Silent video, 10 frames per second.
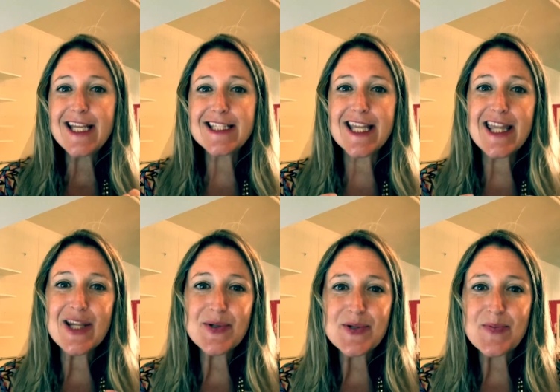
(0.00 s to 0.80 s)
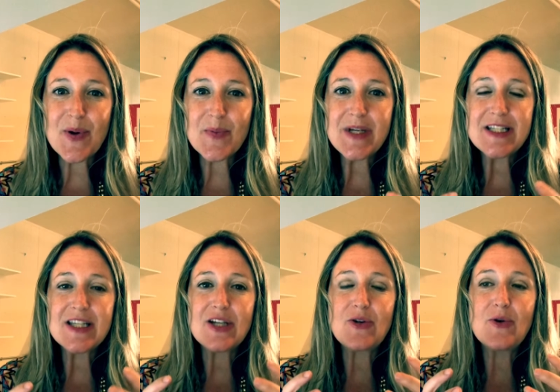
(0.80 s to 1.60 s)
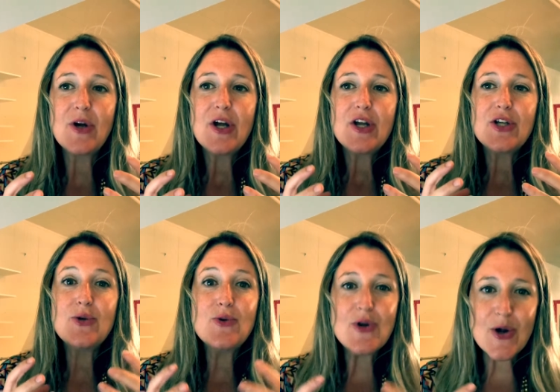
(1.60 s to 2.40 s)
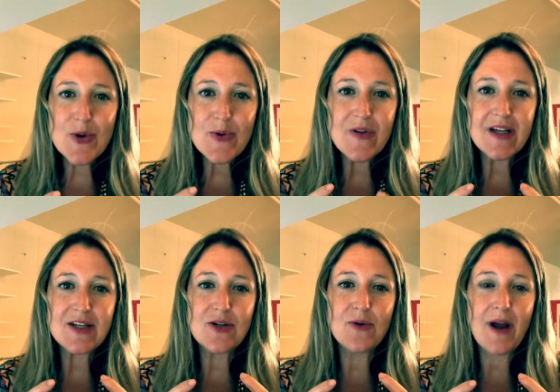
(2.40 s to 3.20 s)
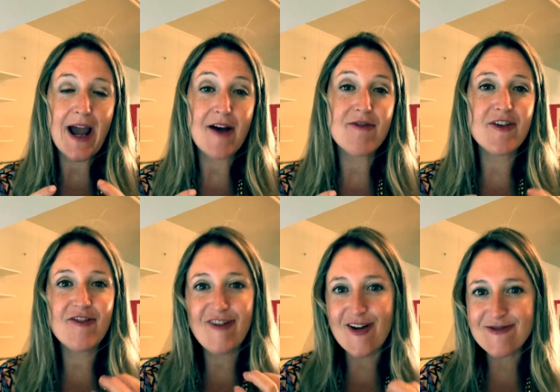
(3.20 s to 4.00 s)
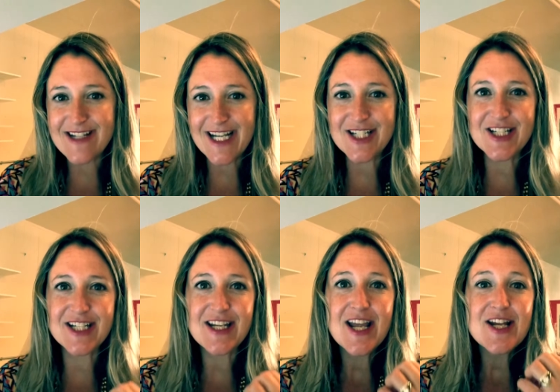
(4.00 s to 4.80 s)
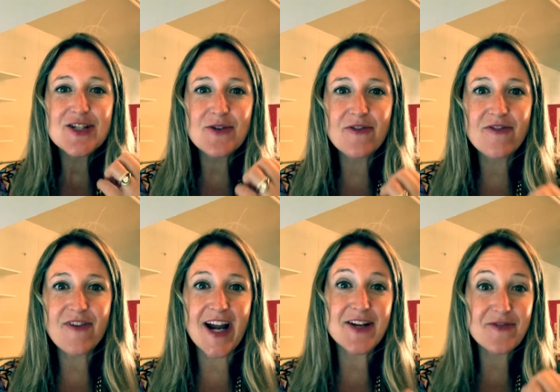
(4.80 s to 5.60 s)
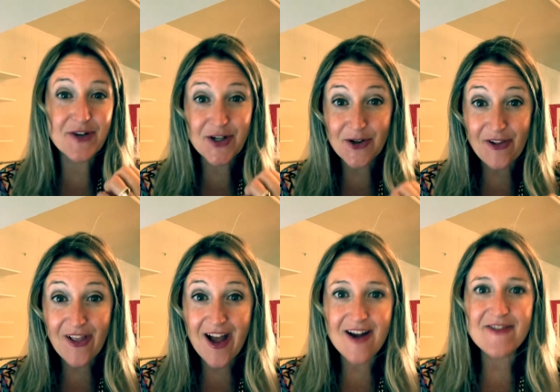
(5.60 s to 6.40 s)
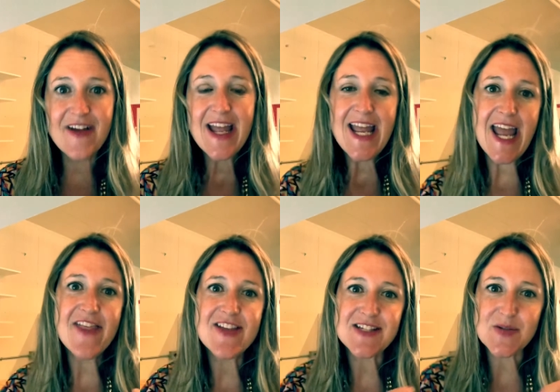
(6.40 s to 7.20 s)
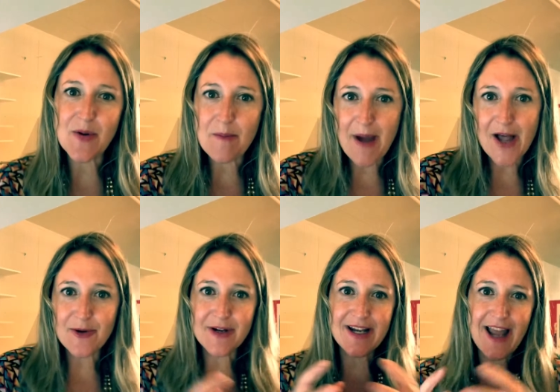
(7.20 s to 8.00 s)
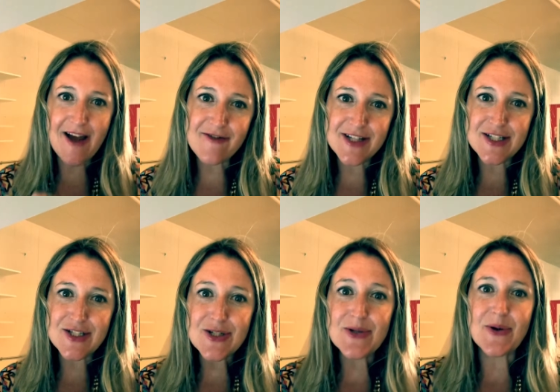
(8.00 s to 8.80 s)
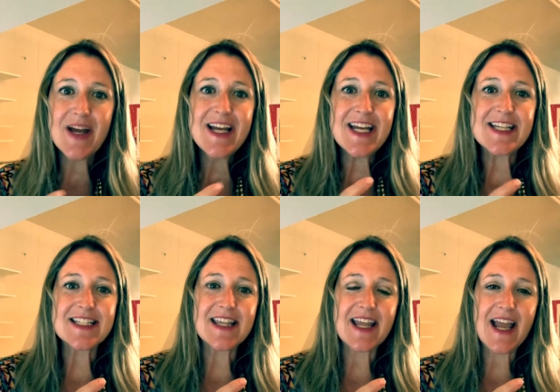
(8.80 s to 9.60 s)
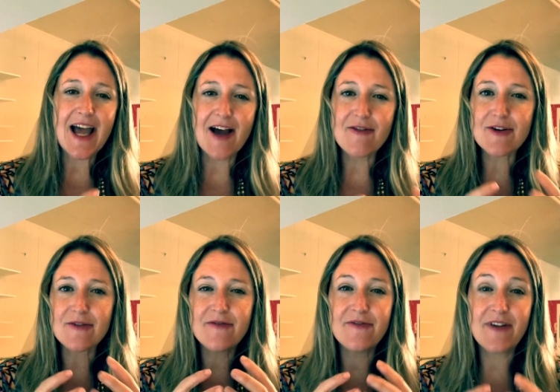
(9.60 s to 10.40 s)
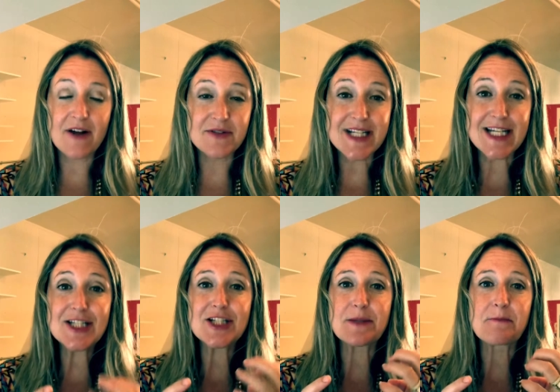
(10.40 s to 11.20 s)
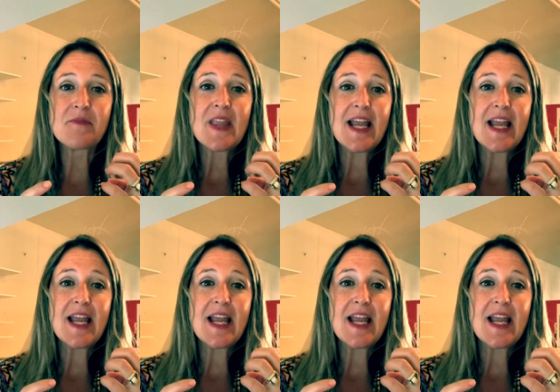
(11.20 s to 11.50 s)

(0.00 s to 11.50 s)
it's in those moments that you you know that you have the foundation to fight for your love and this is what mallory and evan do is that they have their foundation